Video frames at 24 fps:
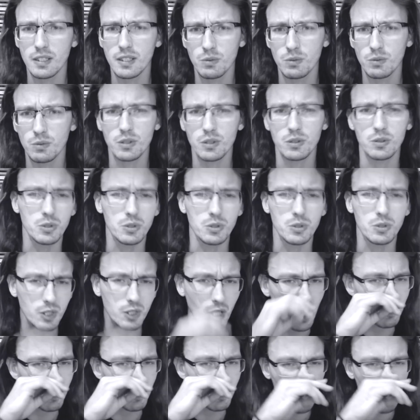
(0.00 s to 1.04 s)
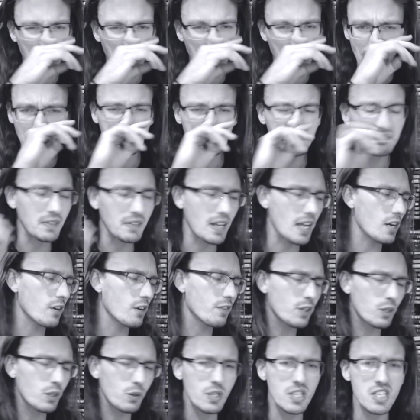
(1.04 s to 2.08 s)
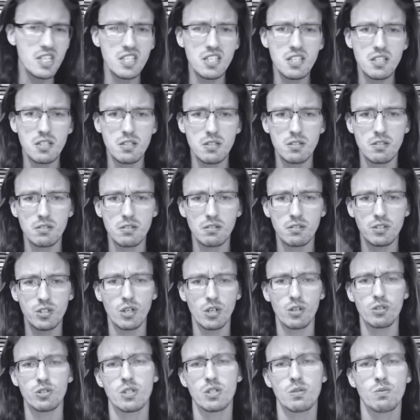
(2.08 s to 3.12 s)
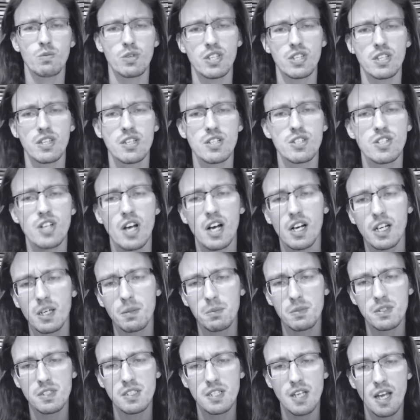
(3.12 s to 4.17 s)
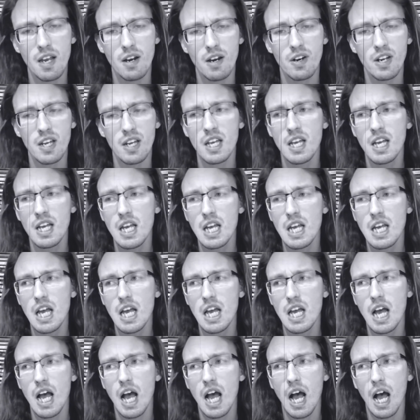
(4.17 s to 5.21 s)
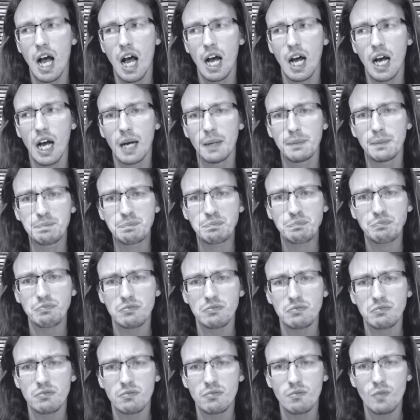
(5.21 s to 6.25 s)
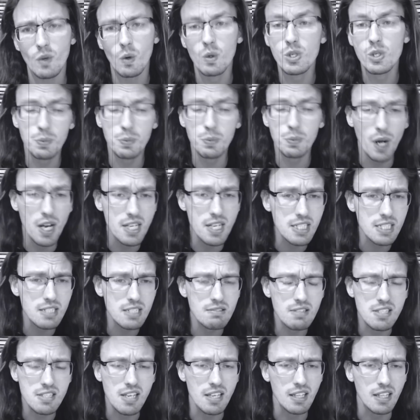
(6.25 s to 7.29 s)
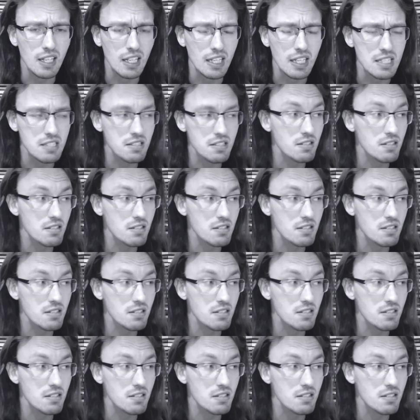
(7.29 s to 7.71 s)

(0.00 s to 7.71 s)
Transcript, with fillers: real cool stuff. Um, interviewees chosen within this documentary um, were surprising, to say the least.